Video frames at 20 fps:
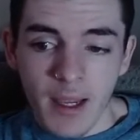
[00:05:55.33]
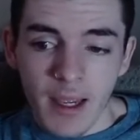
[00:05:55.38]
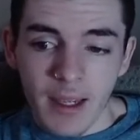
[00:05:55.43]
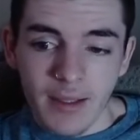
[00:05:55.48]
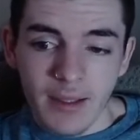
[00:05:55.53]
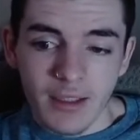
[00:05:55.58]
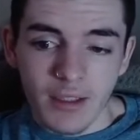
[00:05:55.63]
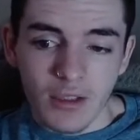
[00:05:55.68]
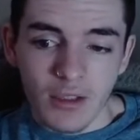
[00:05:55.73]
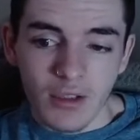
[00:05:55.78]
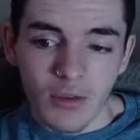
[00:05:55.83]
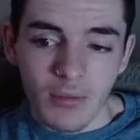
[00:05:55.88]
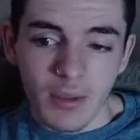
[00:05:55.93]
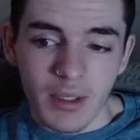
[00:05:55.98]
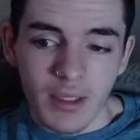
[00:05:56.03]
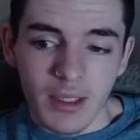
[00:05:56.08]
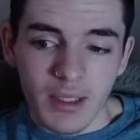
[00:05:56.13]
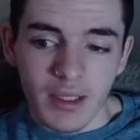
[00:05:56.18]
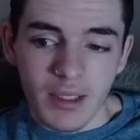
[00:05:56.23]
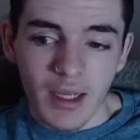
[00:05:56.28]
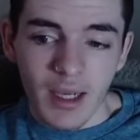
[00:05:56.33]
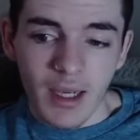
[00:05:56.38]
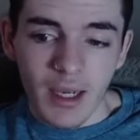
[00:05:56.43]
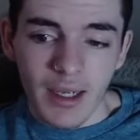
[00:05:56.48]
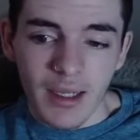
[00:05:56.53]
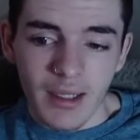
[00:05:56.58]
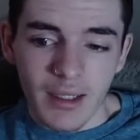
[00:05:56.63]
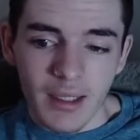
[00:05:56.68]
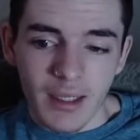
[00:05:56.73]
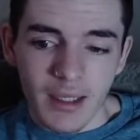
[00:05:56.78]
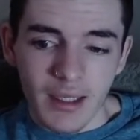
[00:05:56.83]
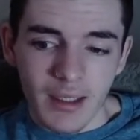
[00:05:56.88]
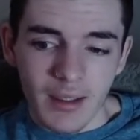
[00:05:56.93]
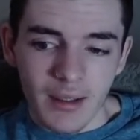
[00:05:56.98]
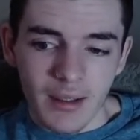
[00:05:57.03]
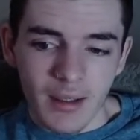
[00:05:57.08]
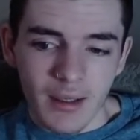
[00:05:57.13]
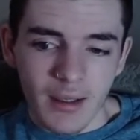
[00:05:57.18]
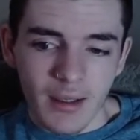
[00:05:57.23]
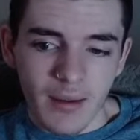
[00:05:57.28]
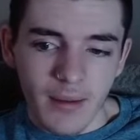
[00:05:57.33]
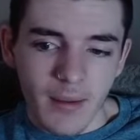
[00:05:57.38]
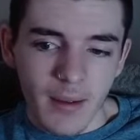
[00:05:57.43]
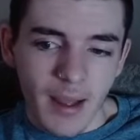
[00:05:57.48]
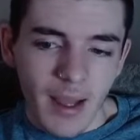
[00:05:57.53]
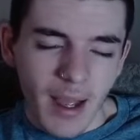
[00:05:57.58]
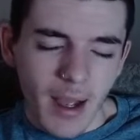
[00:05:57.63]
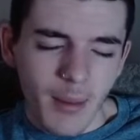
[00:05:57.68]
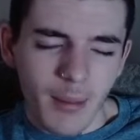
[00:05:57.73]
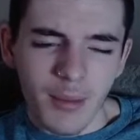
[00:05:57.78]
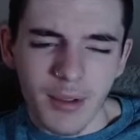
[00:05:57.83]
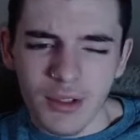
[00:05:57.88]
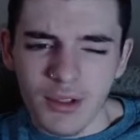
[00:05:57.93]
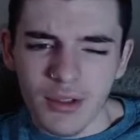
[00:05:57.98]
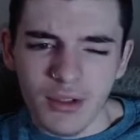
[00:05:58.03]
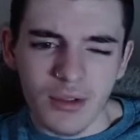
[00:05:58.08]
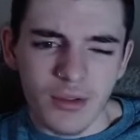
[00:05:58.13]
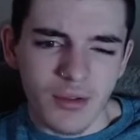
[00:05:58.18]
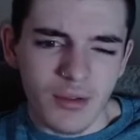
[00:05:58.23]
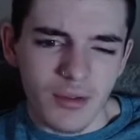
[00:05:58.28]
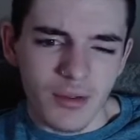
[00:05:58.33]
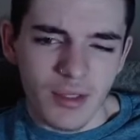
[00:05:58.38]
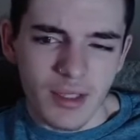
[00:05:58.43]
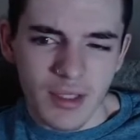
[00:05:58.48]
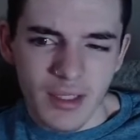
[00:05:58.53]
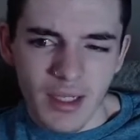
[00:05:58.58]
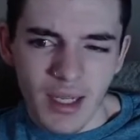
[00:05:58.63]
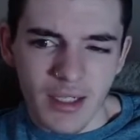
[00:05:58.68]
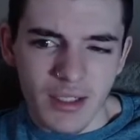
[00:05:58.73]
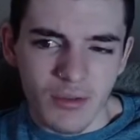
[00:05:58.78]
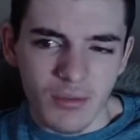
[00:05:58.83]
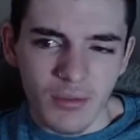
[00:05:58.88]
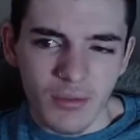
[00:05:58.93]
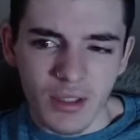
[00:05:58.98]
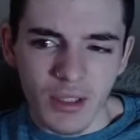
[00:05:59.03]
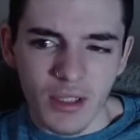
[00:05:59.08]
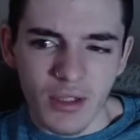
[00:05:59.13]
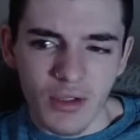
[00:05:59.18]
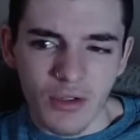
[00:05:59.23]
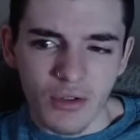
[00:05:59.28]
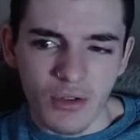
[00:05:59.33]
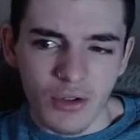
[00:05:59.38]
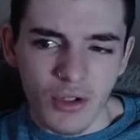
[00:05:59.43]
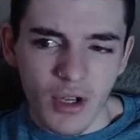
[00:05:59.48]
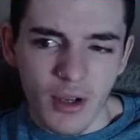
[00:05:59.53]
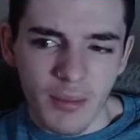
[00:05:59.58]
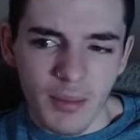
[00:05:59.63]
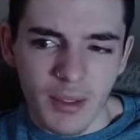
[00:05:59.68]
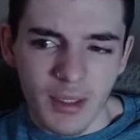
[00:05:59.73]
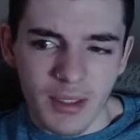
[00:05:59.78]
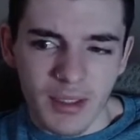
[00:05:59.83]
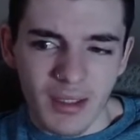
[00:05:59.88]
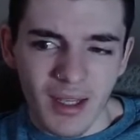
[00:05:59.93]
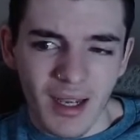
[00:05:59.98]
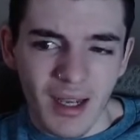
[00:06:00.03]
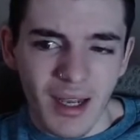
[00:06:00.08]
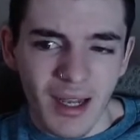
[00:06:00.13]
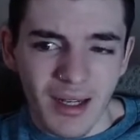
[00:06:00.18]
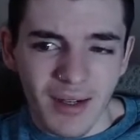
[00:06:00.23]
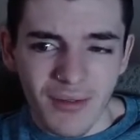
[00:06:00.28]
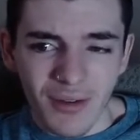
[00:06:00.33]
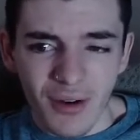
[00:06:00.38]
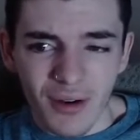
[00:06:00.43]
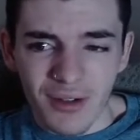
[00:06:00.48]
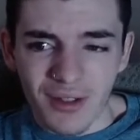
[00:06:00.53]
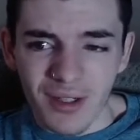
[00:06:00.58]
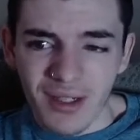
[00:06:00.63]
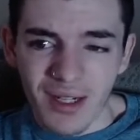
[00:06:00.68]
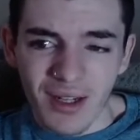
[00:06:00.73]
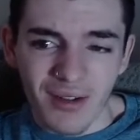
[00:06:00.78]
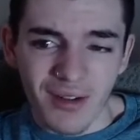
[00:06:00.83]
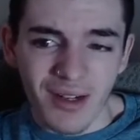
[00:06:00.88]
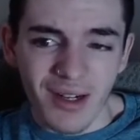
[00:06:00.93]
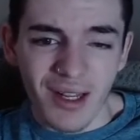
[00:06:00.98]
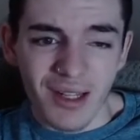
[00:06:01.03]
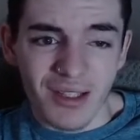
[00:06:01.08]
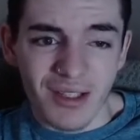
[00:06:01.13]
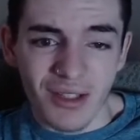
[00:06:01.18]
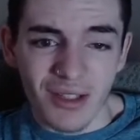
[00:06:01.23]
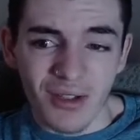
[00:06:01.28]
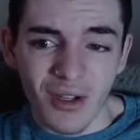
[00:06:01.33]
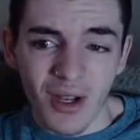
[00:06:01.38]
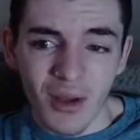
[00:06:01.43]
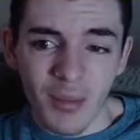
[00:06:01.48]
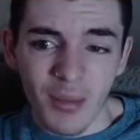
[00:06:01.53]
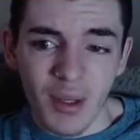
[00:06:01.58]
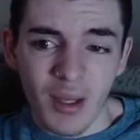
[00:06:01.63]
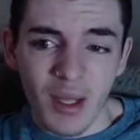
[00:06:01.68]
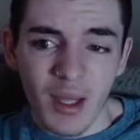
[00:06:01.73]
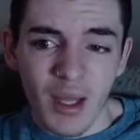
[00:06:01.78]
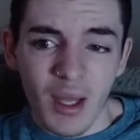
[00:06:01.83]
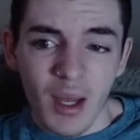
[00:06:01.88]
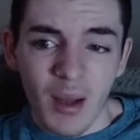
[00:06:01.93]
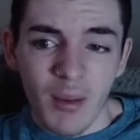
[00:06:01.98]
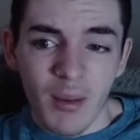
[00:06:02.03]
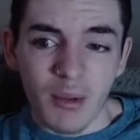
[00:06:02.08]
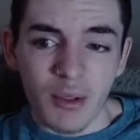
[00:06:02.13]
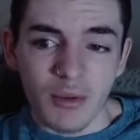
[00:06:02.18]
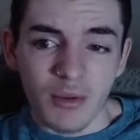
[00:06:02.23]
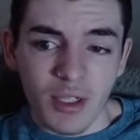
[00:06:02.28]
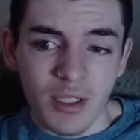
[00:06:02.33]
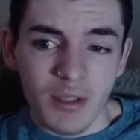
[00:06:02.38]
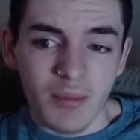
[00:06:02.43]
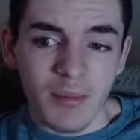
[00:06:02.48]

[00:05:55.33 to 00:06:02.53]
And that's a good way to guide like how much designs you really need in your shop. Is kind of hard to tell in an Etsy shop, but trust